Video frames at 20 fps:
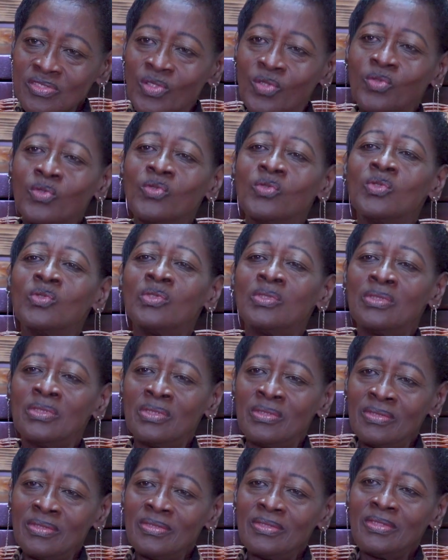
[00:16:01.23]
school,
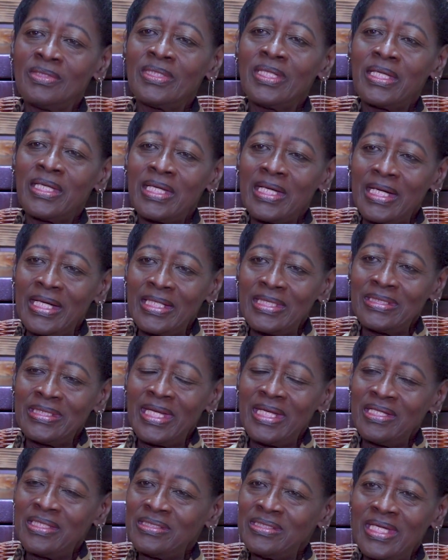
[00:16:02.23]

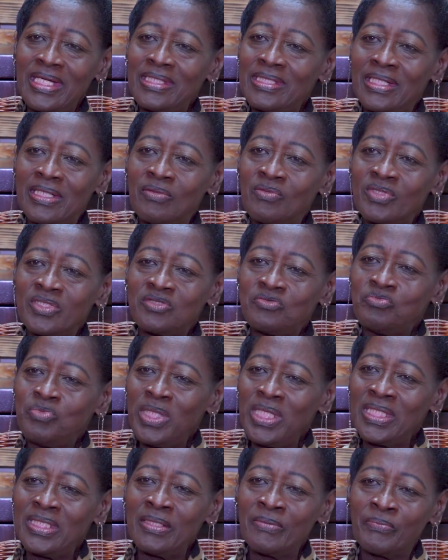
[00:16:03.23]
and then I was
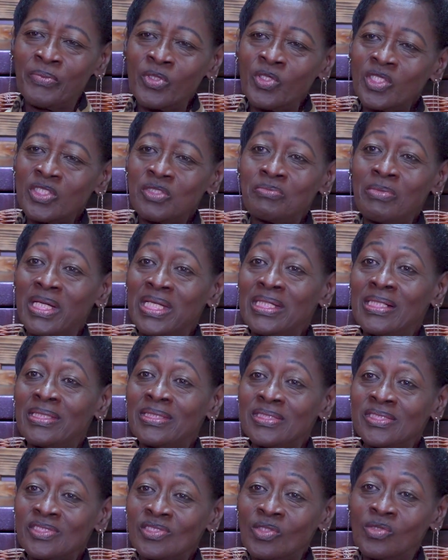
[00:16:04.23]
being approached by
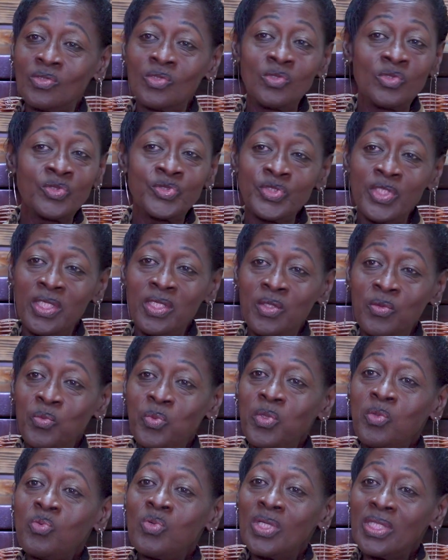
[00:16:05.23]
other schools.
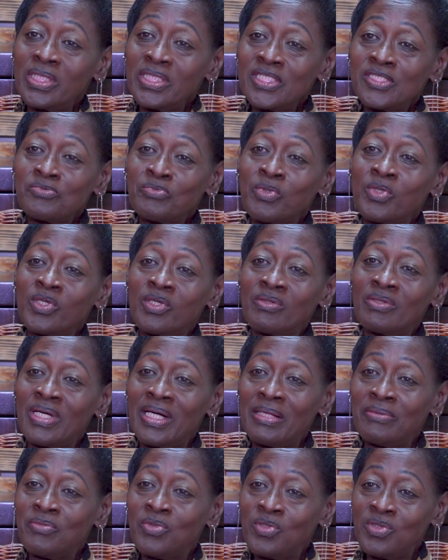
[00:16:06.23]
We want this
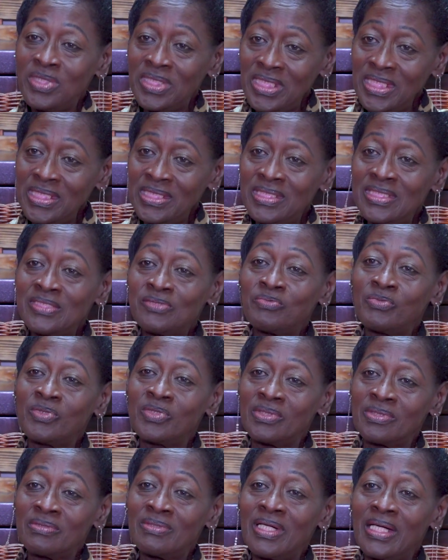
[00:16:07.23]
program, we need this
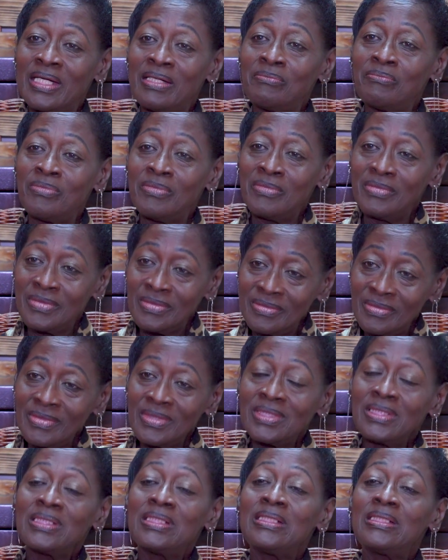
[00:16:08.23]
program.
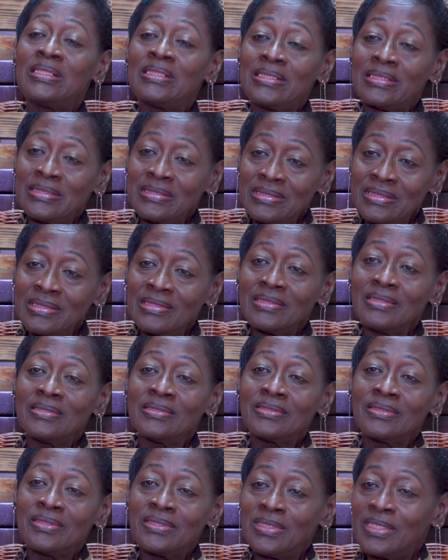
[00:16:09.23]
And
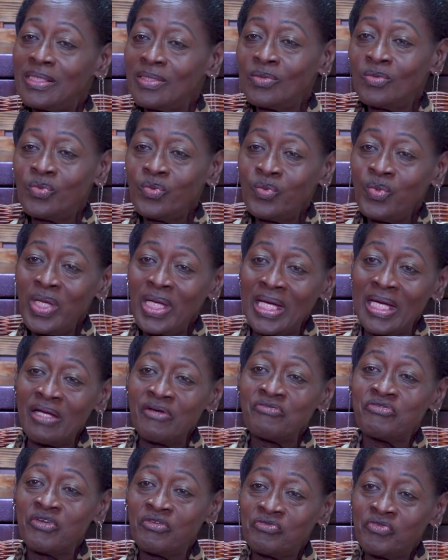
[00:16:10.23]
now we are
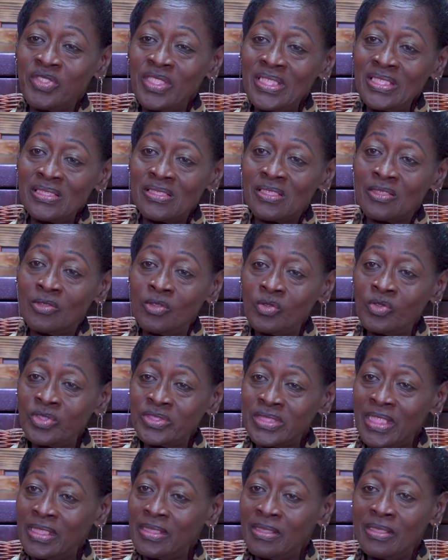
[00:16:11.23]
at 15
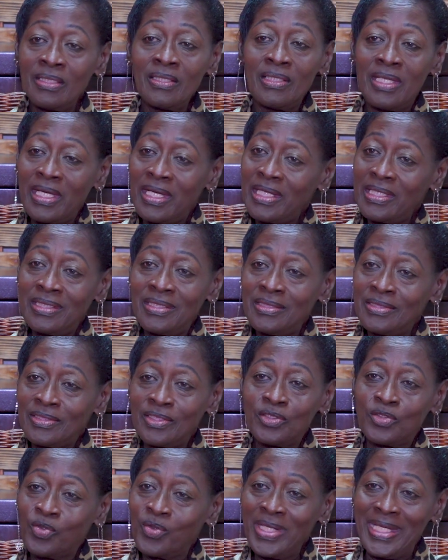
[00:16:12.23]
schools and heading
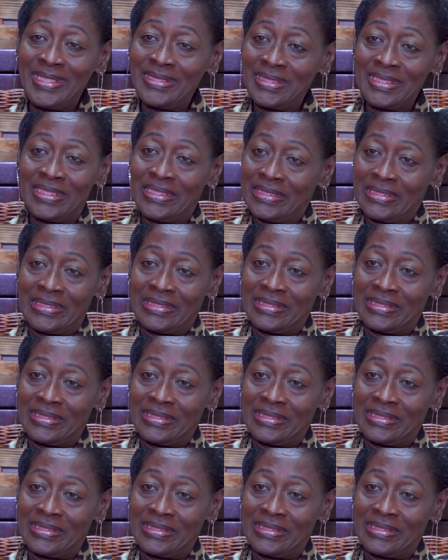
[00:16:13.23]
to 20.